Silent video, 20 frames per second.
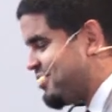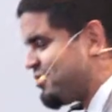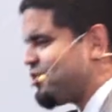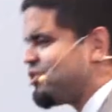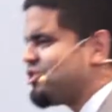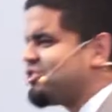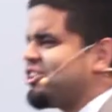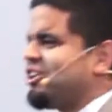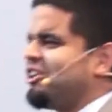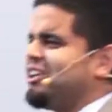
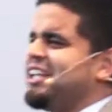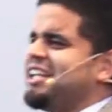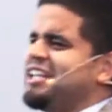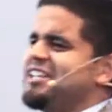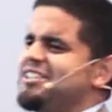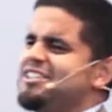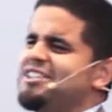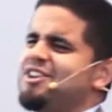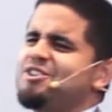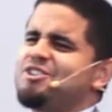Of course, our
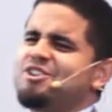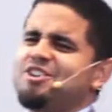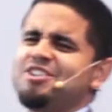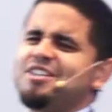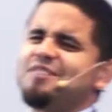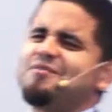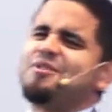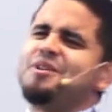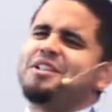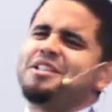ladies in our
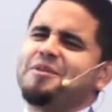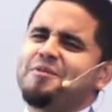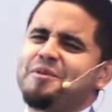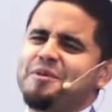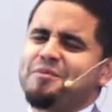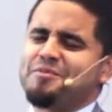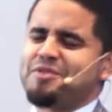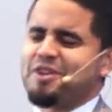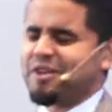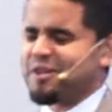church have no
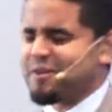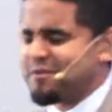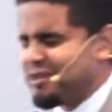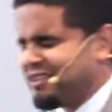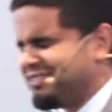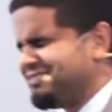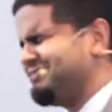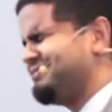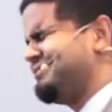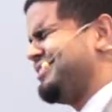idea what I'm talking
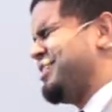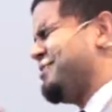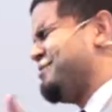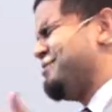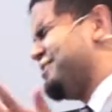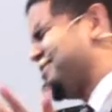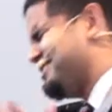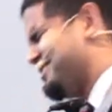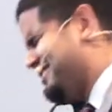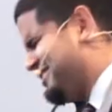about,
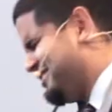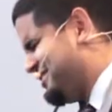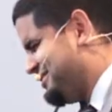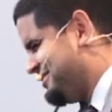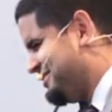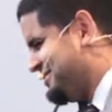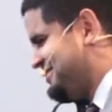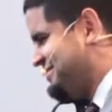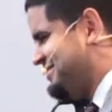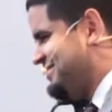obviously.
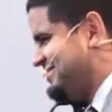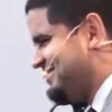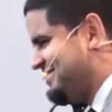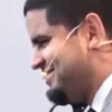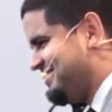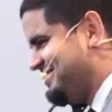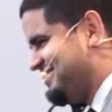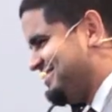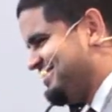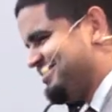
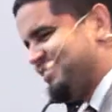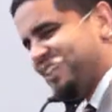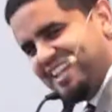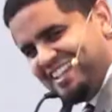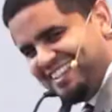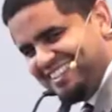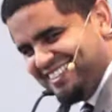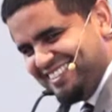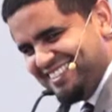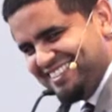
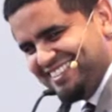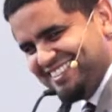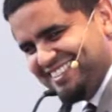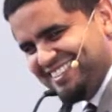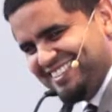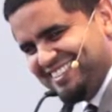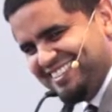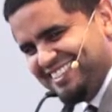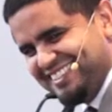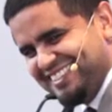Right?
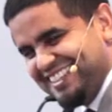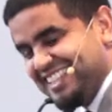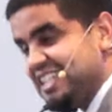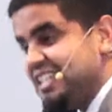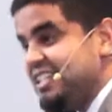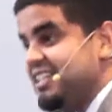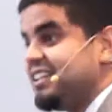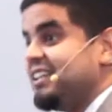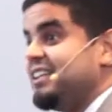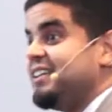
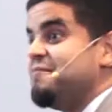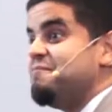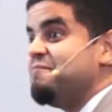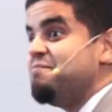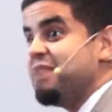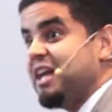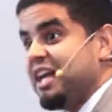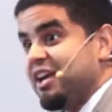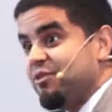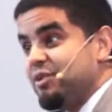
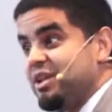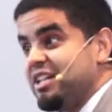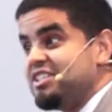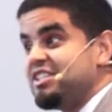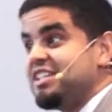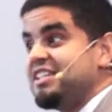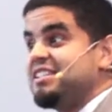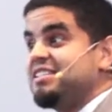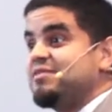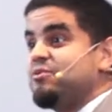
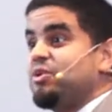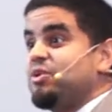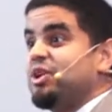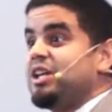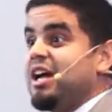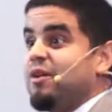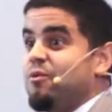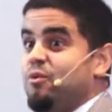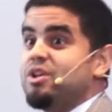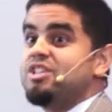Marriage is
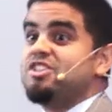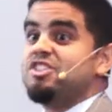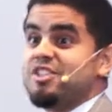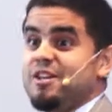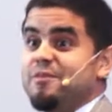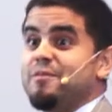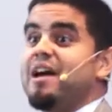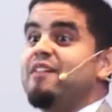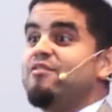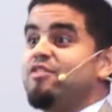what
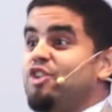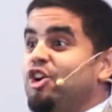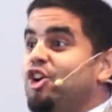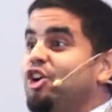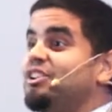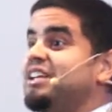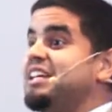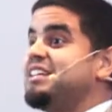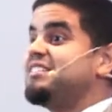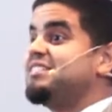some have
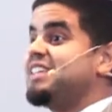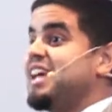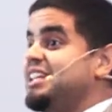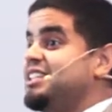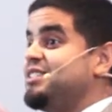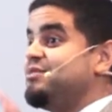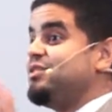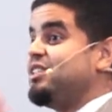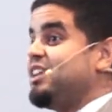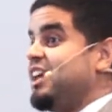called a
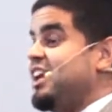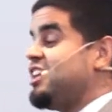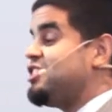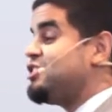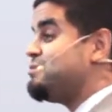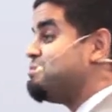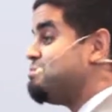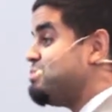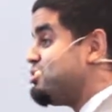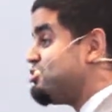
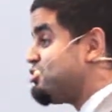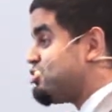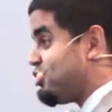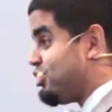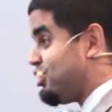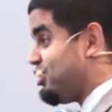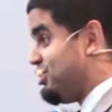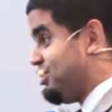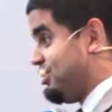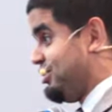sanctification
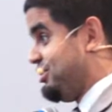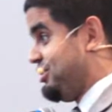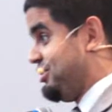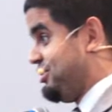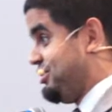booster.